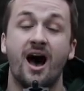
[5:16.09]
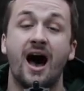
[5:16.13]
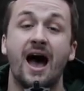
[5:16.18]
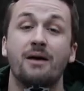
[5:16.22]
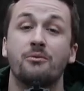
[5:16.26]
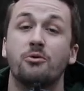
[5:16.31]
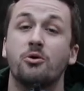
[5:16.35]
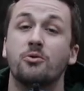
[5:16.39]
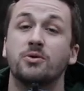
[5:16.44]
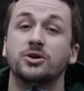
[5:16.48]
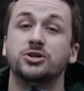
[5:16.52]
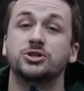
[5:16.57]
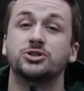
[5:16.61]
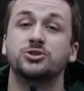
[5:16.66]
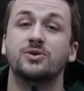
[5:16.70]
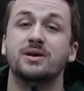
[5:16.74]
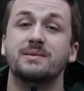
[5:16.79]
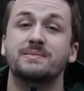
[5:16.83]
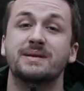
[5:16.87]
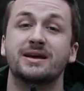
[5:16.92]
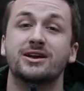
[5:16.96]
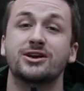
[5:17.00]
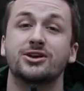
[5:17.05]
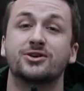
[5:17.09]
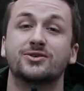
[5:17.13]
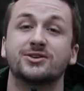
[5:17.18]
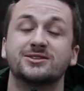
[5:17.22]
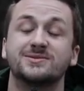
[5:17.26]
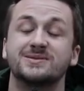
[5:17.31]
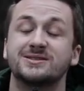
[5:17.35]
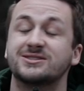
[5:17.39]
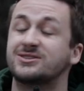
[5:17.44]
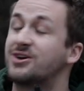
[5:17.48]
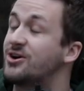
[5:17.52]
I will wish you a Merry
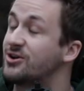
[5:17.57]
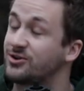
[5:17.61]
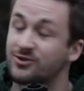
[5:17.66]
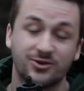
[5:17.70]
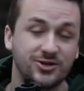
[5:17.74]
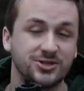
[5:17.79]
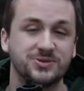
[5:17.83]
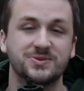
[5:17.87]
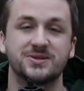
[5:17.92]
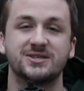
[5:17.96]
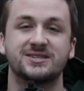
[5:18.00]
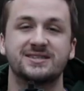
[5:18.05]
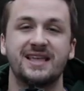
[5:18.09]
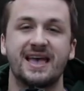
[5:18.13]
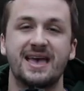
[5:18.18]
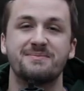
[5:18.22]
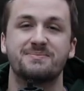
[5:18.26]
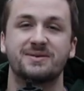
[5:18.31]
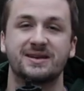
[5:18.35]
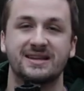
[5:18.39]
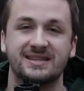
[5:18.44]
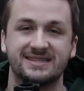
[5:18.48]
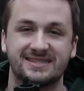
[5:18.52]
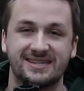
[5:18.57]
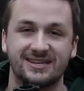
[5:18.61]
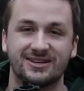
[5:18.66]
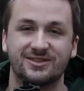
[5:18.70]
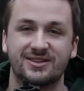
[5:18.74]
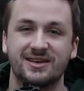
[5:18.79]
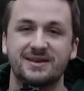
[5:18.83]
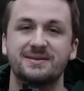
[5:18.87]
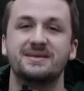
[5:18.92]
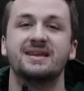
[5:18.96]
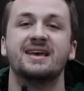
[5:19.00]
Christmas on Christmas Day, but
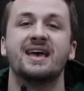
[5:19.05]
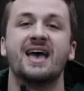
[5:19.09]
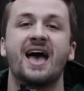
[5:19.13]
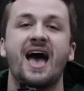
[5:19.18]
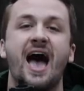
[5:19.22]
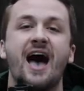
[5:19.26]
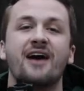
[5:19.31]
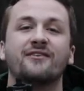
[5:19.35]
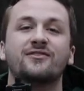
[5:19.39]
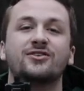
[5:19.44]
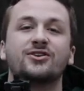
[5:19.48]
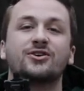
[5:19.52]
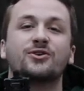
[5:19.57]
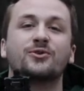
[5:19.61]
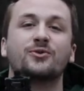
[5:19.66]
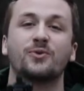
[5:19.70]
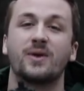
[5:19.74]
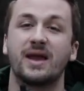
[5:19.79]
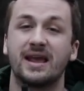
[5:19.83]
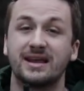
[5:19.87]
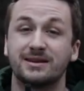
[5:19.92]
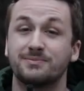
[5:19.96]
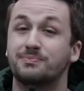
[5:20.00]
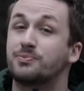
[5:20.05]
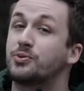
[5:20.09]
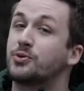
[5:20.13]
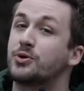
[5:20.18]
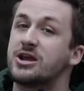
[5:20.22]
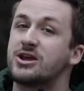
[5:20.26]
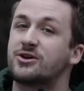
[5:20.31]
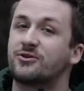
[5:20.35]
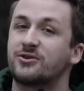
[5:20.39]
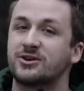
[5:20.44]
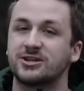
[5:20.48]
until then, have a great
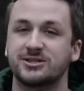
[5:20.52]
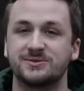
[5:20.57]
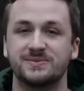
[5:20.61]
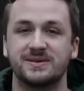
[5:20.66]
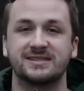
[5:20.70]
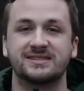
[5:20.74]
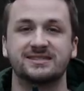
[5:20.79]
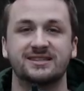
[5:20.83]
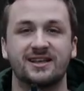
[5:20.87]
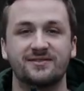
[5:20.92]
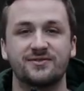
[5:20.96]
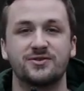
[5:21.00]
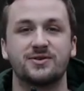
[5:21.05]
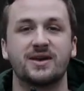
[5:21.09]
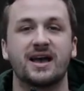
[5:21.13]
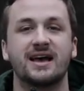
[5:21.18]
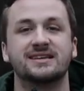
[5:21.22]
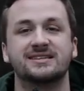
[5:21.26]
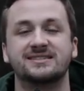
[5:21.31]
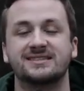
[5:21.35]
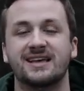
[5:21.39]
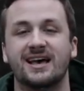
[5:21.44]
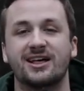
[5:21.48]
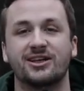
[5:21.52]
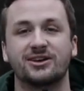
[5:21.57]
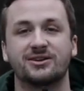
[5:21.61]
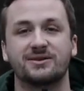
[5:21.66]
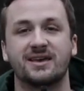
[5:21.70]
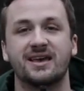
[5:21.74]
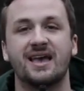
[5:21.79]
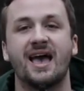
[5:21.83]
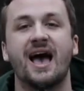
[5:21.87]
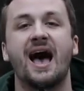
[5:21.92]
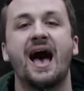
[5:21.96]
pre-Christmas. Love you guys, it's Alec.
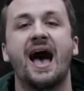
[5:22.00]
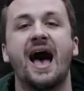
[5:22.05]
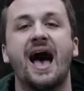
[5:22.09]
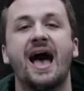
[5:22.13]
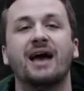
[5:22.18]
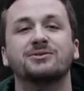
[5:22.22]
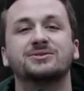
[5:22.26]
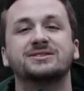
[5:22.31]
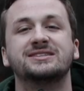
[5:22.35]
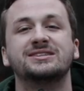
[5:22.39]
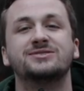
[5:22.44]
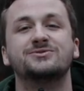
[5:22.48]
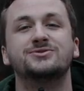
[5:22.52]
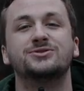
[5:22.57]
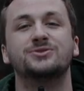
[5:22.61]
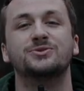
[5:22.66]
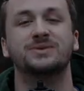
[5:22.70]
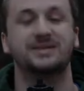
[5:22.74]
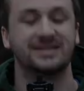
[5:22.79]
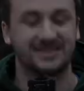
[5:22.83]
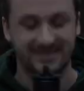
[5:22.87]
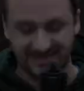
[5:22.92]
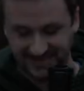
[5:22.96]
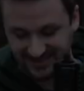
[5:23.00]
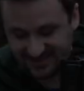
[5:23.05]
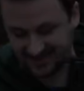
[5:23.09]
I will see you soon.